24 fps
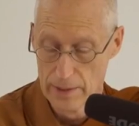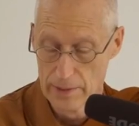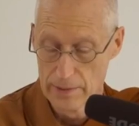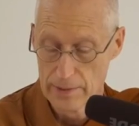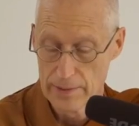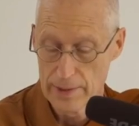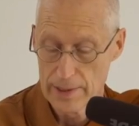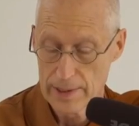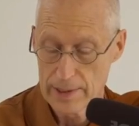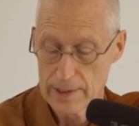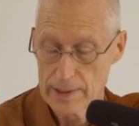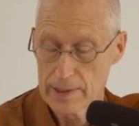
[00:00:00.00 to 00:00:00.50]

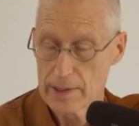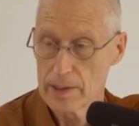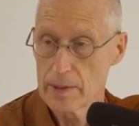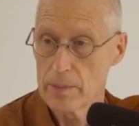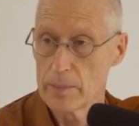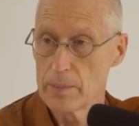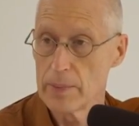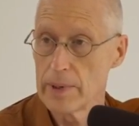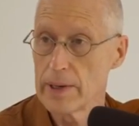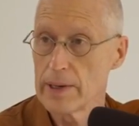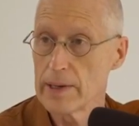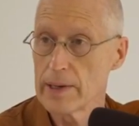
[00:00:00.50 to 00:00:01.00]

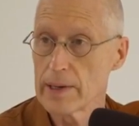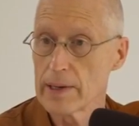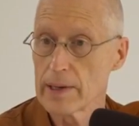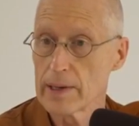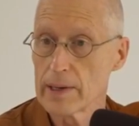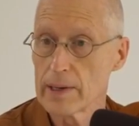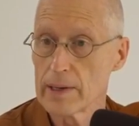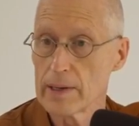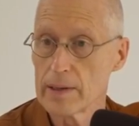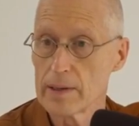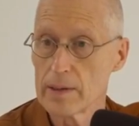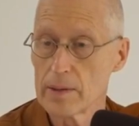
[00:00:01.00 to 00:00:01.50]
than
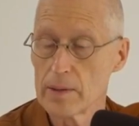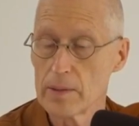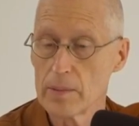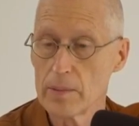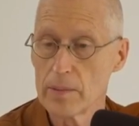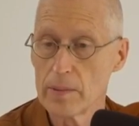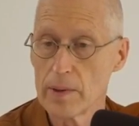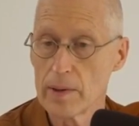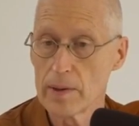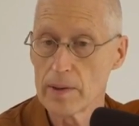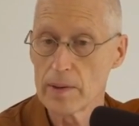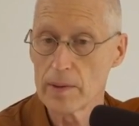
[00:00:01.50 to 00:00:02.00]
being
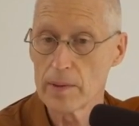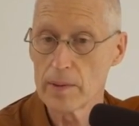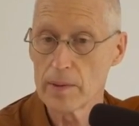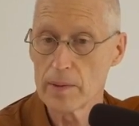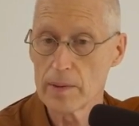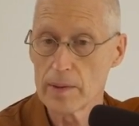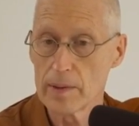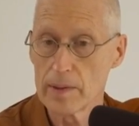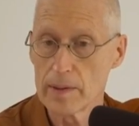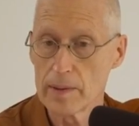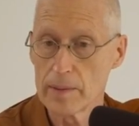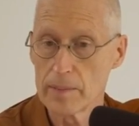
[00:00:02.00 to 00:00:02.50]
uh,
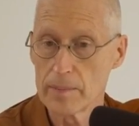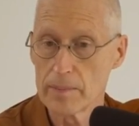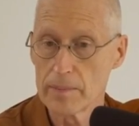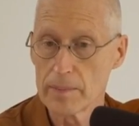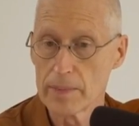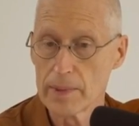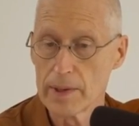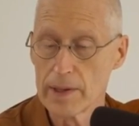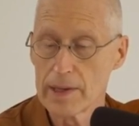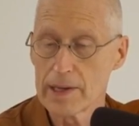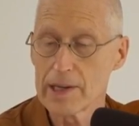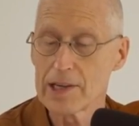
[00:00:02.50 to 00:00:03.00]

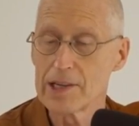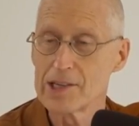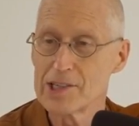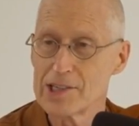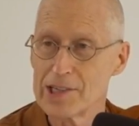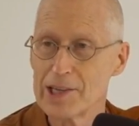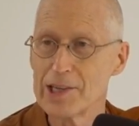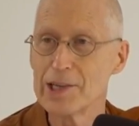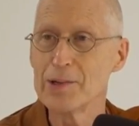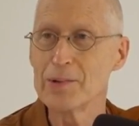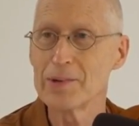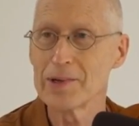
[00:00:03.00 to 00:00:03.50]
um,
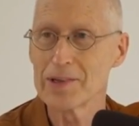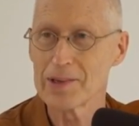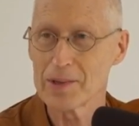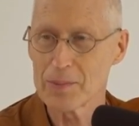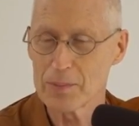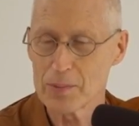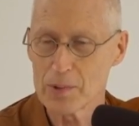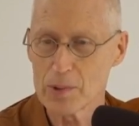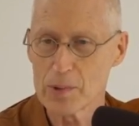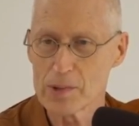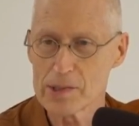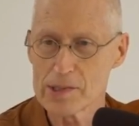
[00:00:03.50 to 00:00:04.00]
continuing the
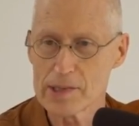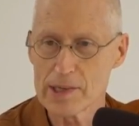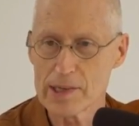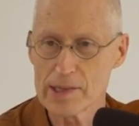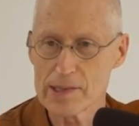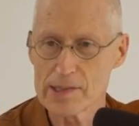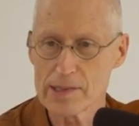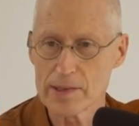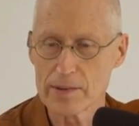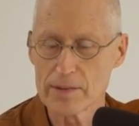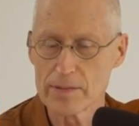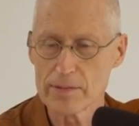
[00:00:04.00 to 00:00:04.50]

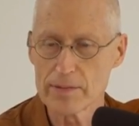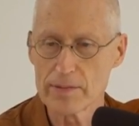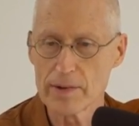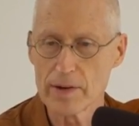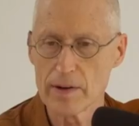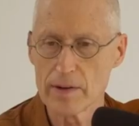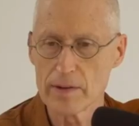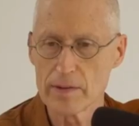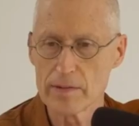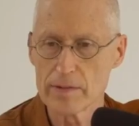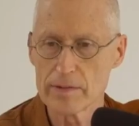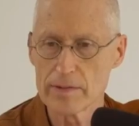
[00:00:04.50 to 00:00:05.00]
process of,
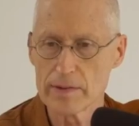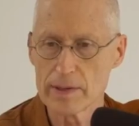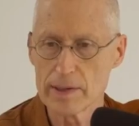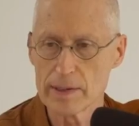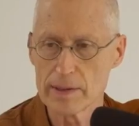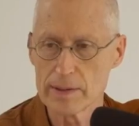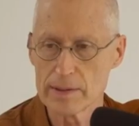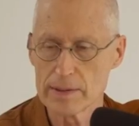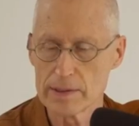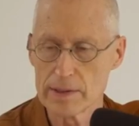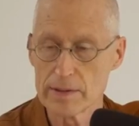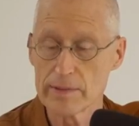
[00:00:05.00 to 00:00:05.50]
of
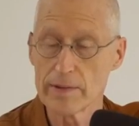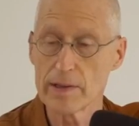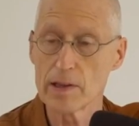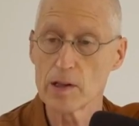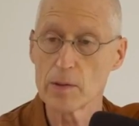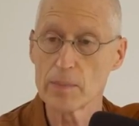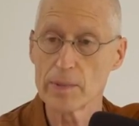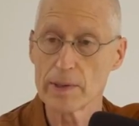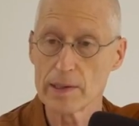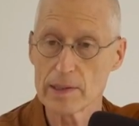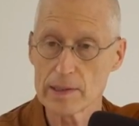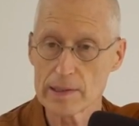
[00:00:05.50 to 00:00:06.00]
uh,
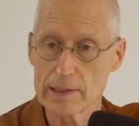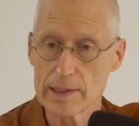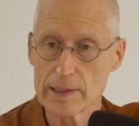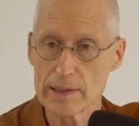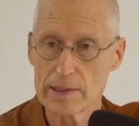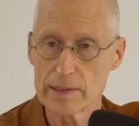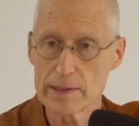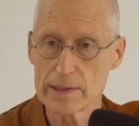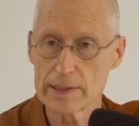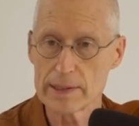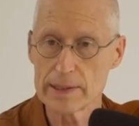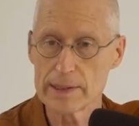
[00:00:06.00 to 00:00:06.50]
developing
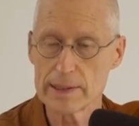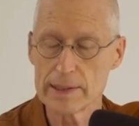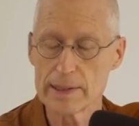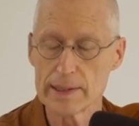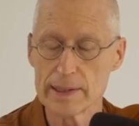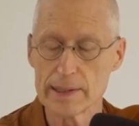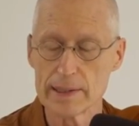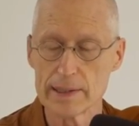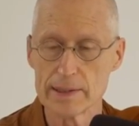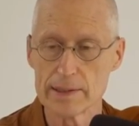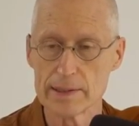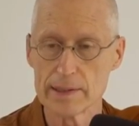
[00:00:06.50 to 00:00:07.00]
clarity
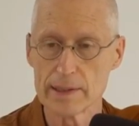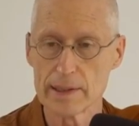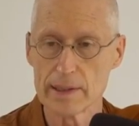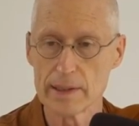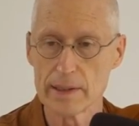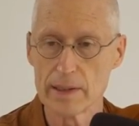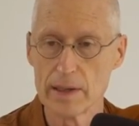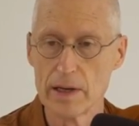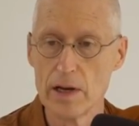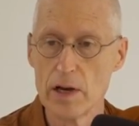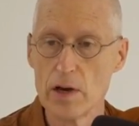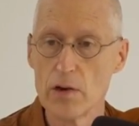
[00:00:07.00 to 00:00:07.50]
and
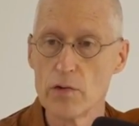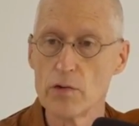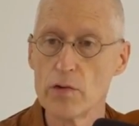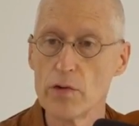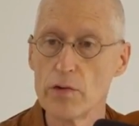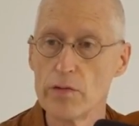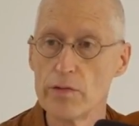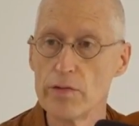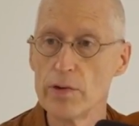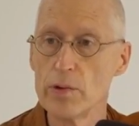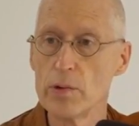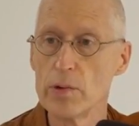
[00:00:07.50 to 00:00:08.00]
uh,
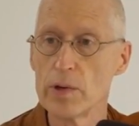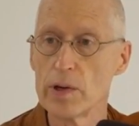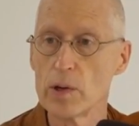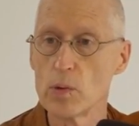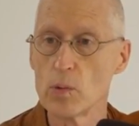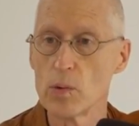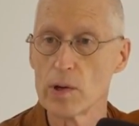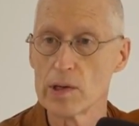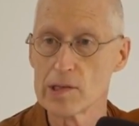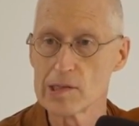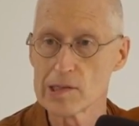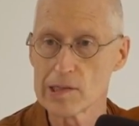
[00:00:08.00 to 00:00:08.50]

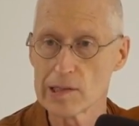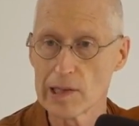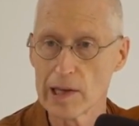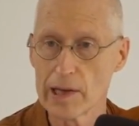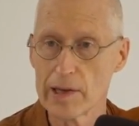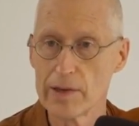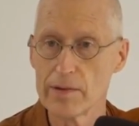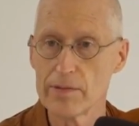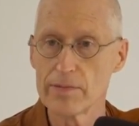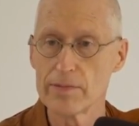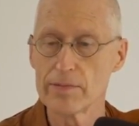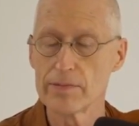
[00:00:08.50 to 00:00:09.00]
reviewing one's
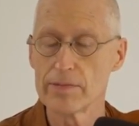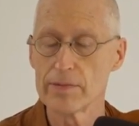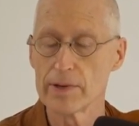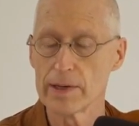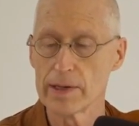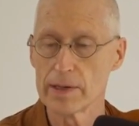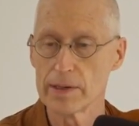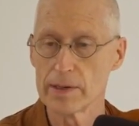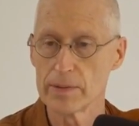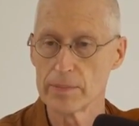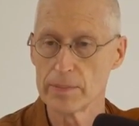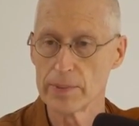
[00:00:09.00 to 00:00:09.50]
life
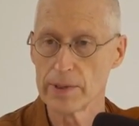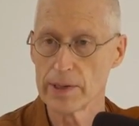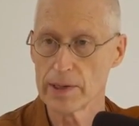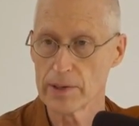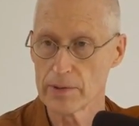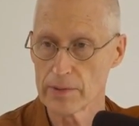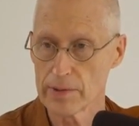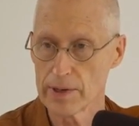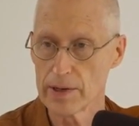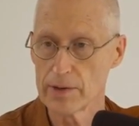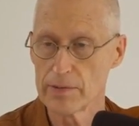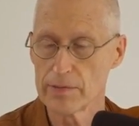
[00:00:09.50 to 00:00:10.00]
and
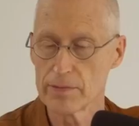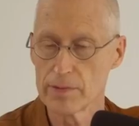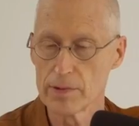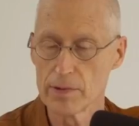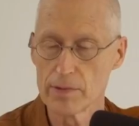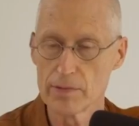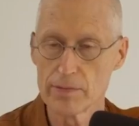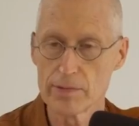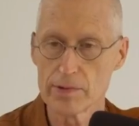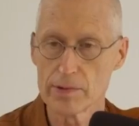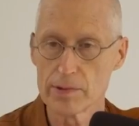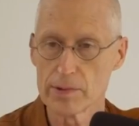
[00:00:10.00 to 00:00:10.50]
being
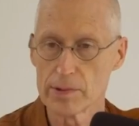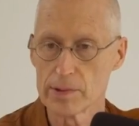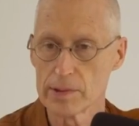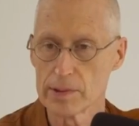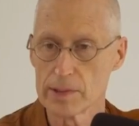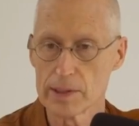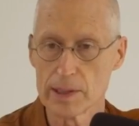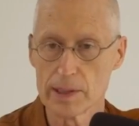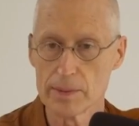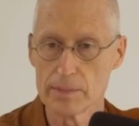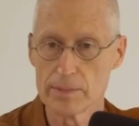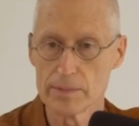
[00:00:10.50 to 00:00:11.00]
grateful
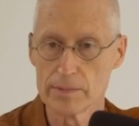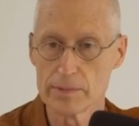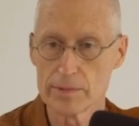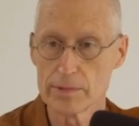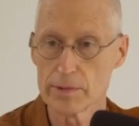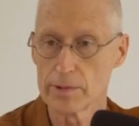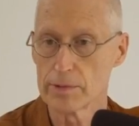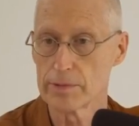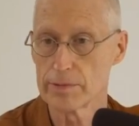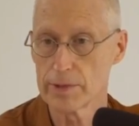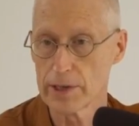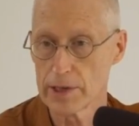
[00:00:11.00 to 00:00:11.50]
for um,
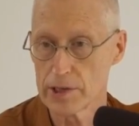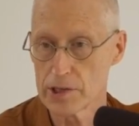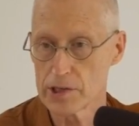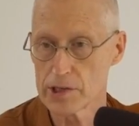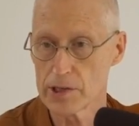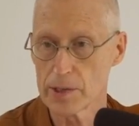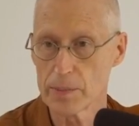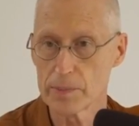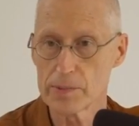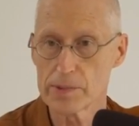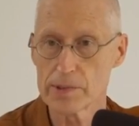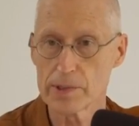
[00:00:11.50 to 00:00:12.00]
for
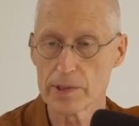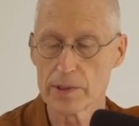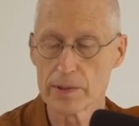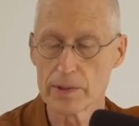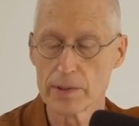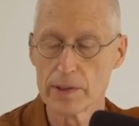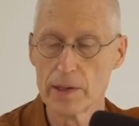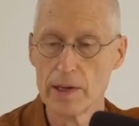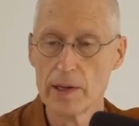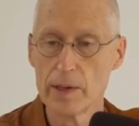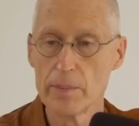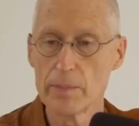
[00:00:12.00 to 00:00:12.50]
friendships
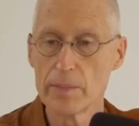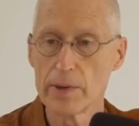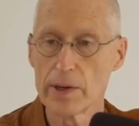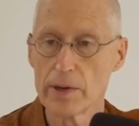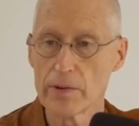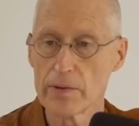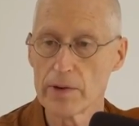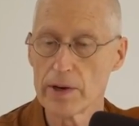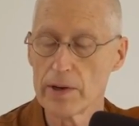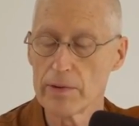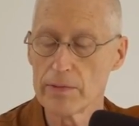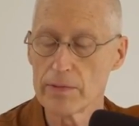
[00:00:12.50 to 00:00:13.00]
and being
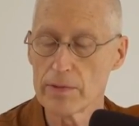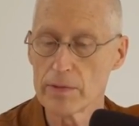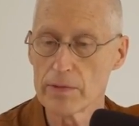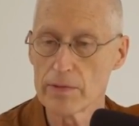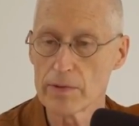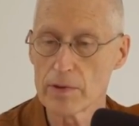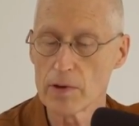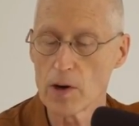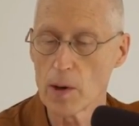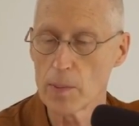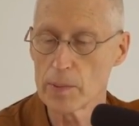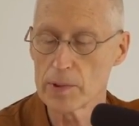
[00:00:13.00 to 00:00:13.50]
grateful
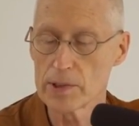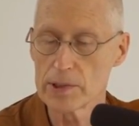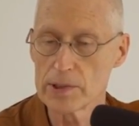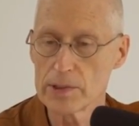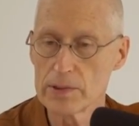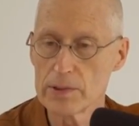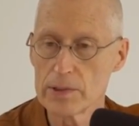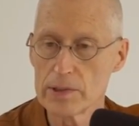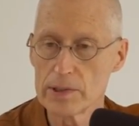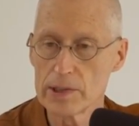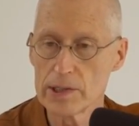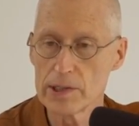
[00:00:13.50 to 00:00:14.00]
for
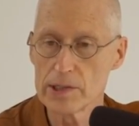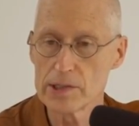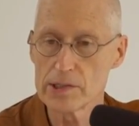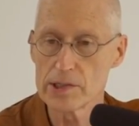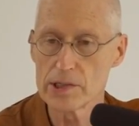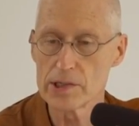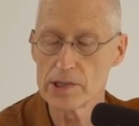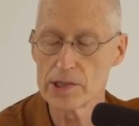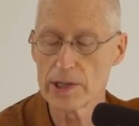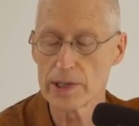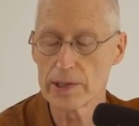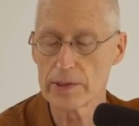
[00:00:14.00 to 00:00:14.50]
opportunities
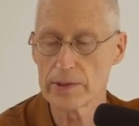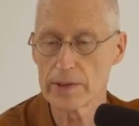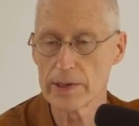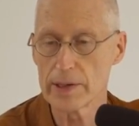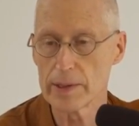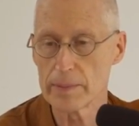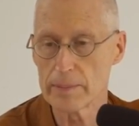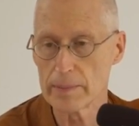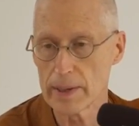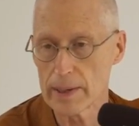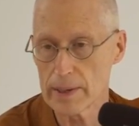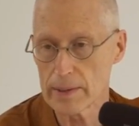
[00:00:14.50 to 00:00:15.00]
to
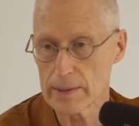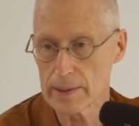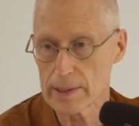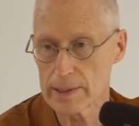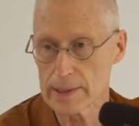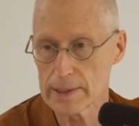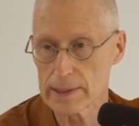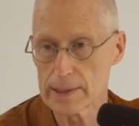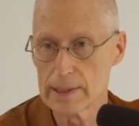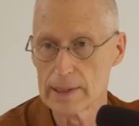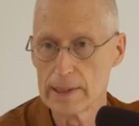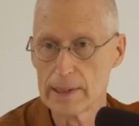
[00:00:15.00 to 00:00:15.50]
generate
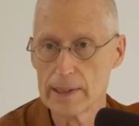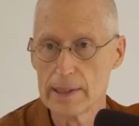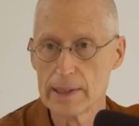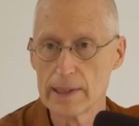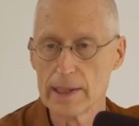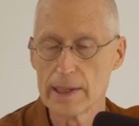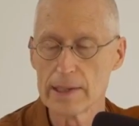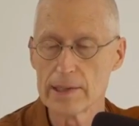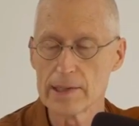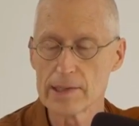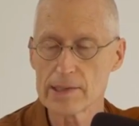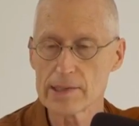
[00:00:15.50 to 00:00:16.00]
merit
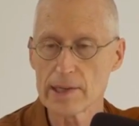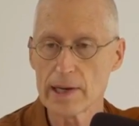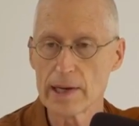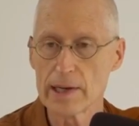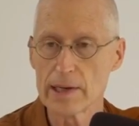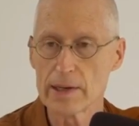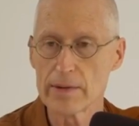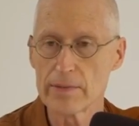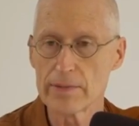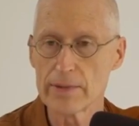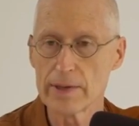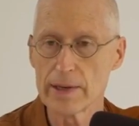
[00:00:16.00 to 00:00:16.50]
and this
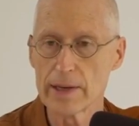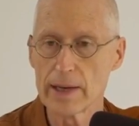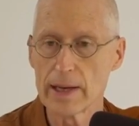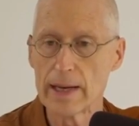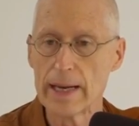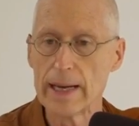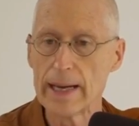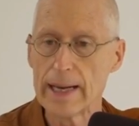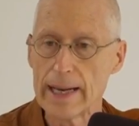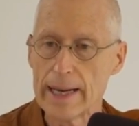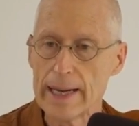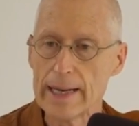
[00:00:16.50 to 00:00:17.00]
kind of thing
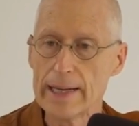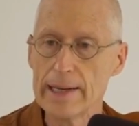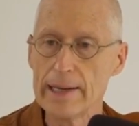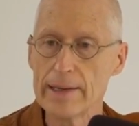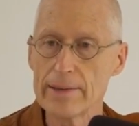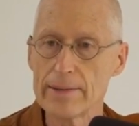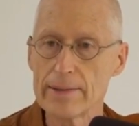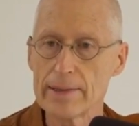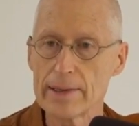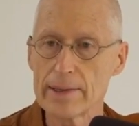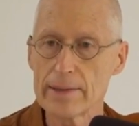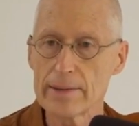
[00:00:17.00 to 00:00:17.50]

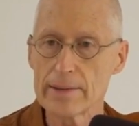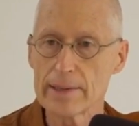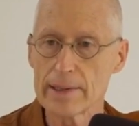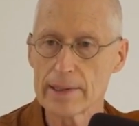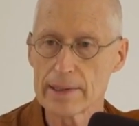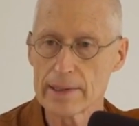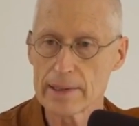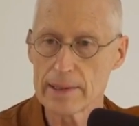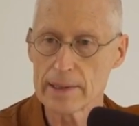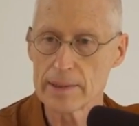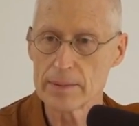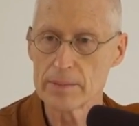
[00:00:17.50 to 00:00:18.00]
anything
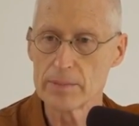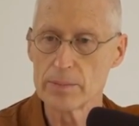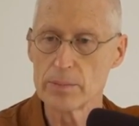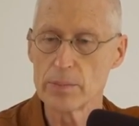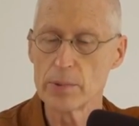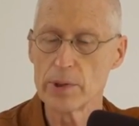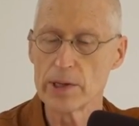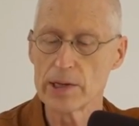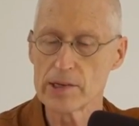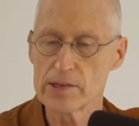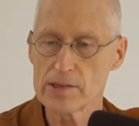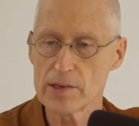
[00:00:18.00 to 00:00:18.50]
that can
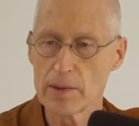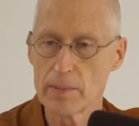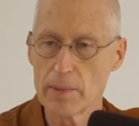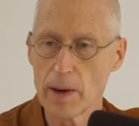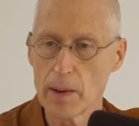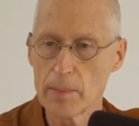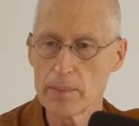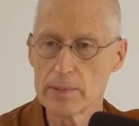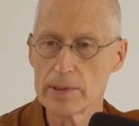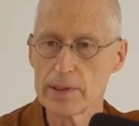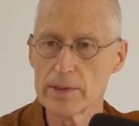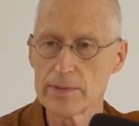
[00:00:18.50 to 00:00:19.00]
bring some
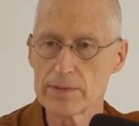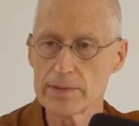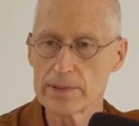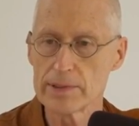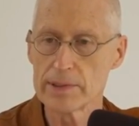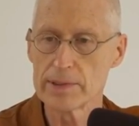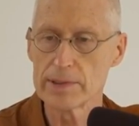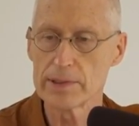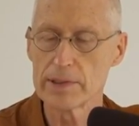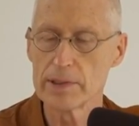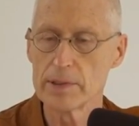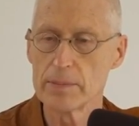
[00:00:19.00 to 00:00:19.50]

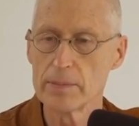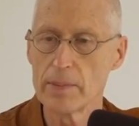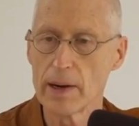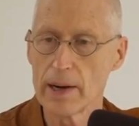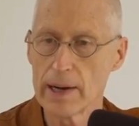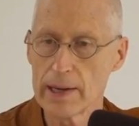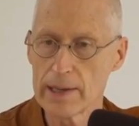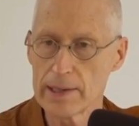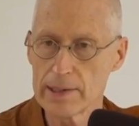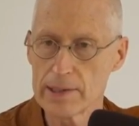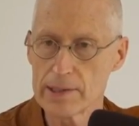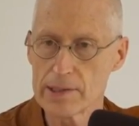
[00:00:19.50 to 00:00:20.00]
uplift to the
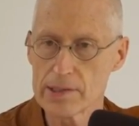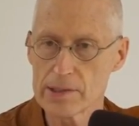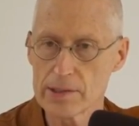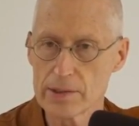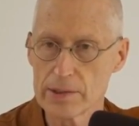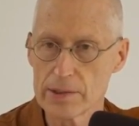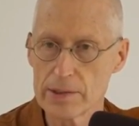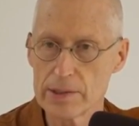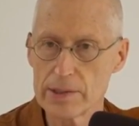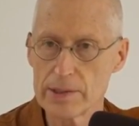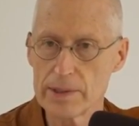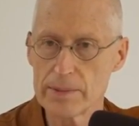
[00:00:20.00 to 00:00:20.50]
mind is
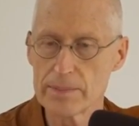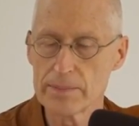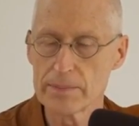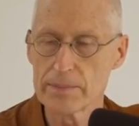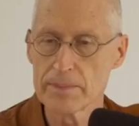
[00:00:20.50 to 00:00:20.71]
good